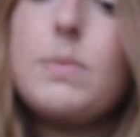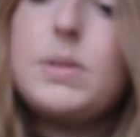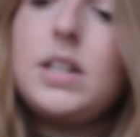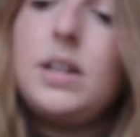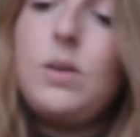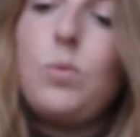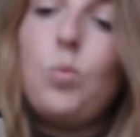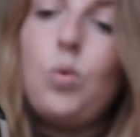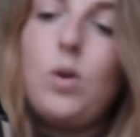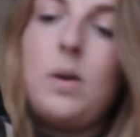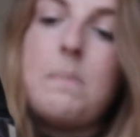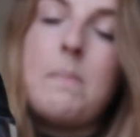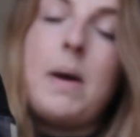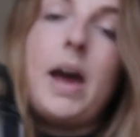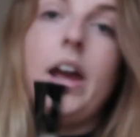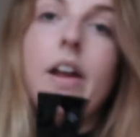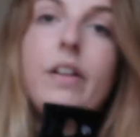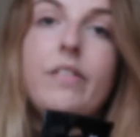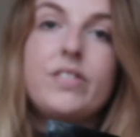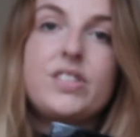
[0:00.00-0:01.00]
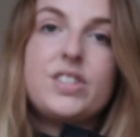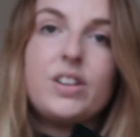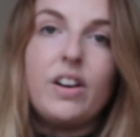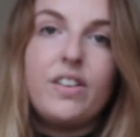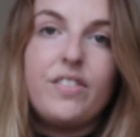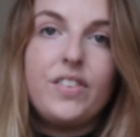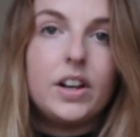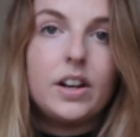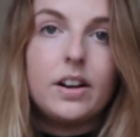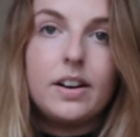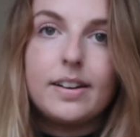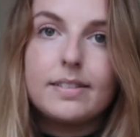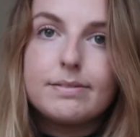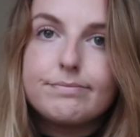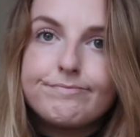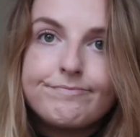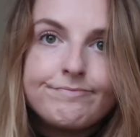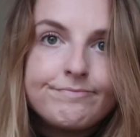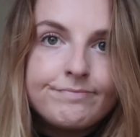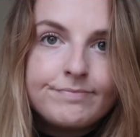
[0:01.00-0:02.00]
That was only one pound, so I figure
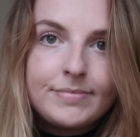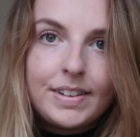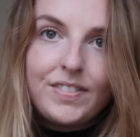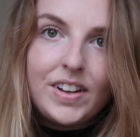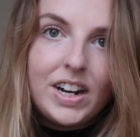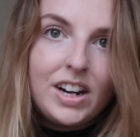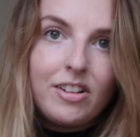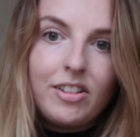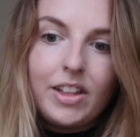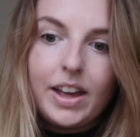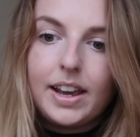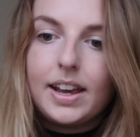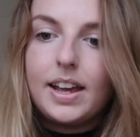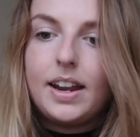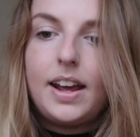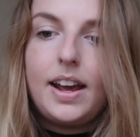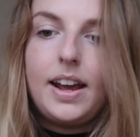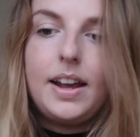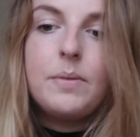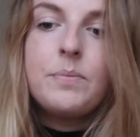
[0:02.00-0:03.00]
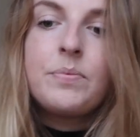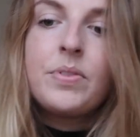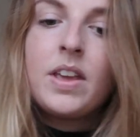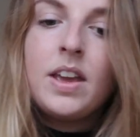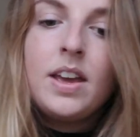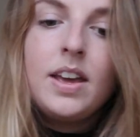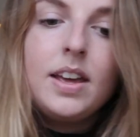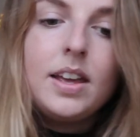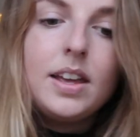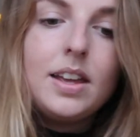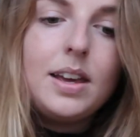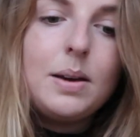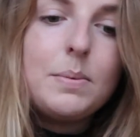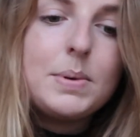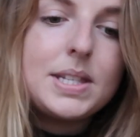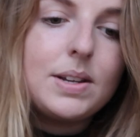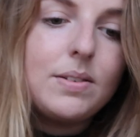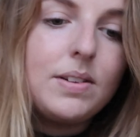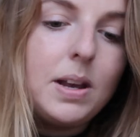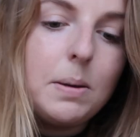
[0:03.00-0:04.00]
but I like it, hey. It
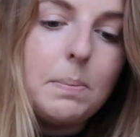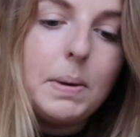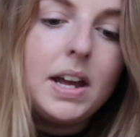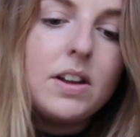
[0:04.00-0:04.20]
was only a